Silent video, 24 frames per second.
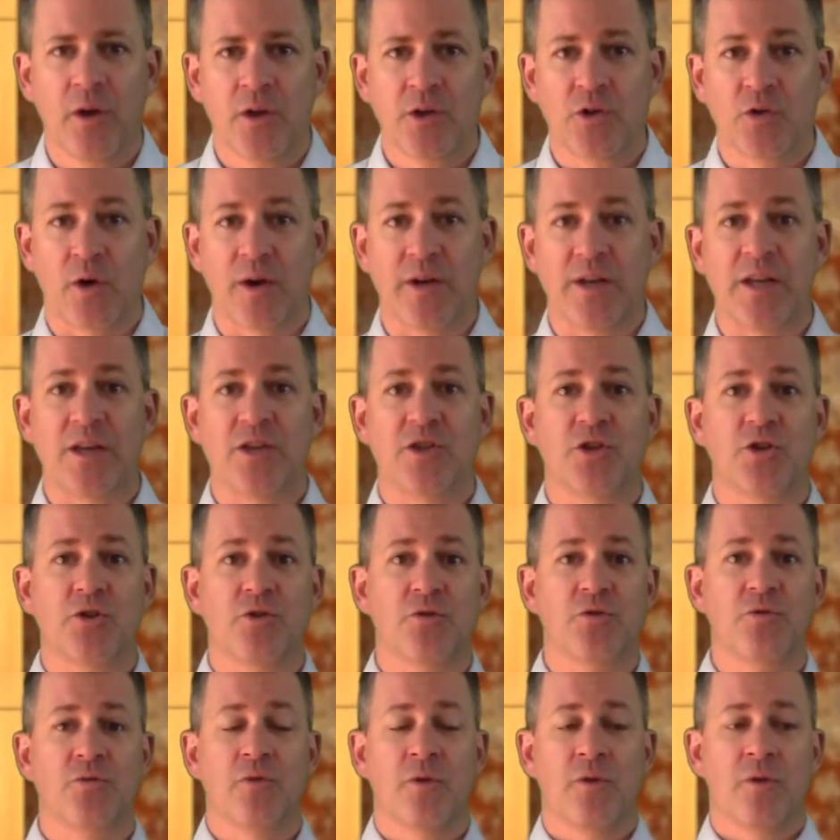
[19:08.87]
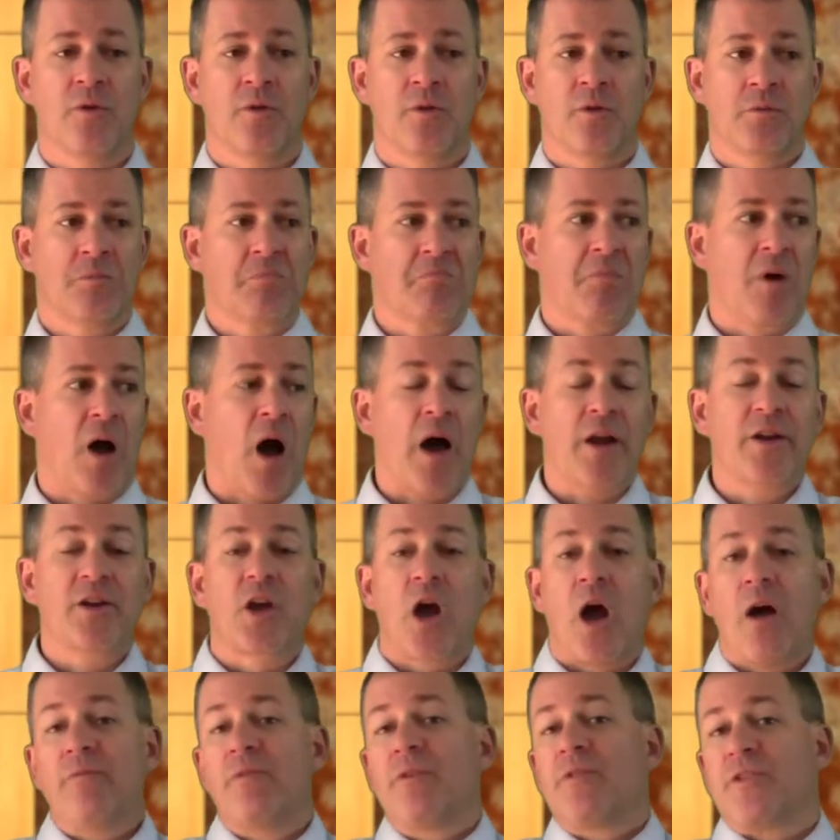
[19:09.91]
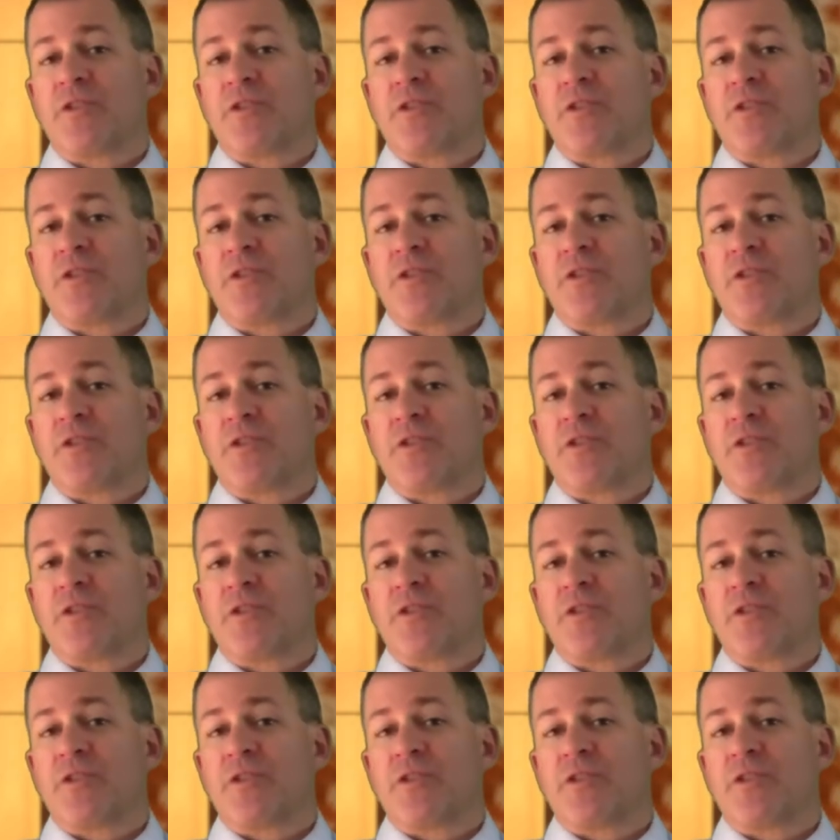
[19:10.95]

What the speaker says: Do I need to uncover